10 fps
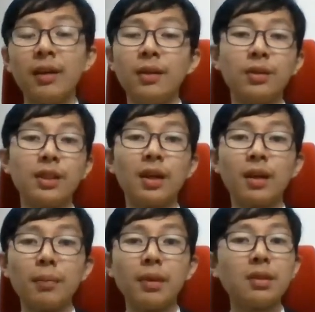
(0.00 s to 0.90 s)
would I
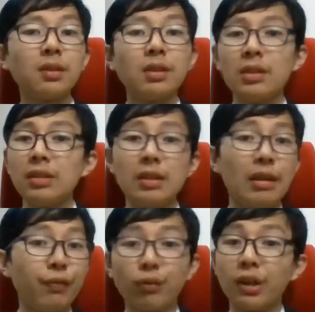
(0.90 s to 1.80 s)
recommend it
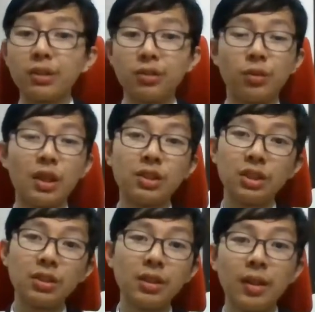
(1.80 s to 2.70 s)
if you want to watch
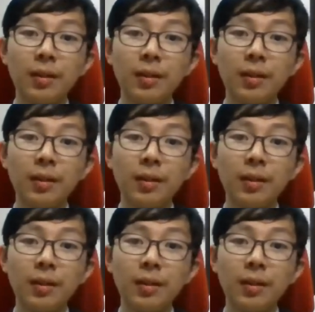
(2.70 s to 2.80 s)
it.